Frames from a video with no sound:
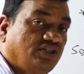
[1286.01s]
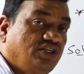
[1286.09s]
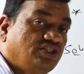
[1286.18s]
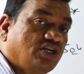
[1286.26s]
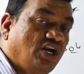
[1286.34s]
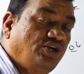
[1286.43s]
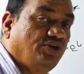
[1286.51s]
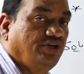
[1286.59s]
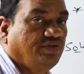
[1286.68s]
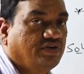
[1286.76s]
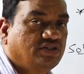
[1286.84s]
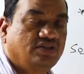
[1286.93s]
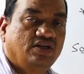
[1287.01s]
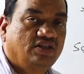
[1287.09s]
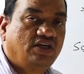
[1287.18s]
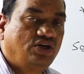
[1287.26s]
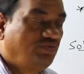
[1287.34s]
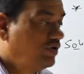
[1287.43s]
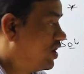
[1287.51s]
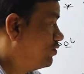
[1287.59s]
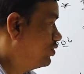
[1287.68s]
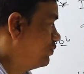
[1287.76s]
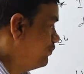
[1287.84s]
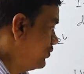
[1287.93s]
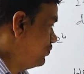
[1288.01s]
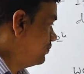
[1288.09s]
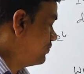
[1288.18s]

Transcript: is continuous. That we have to prove.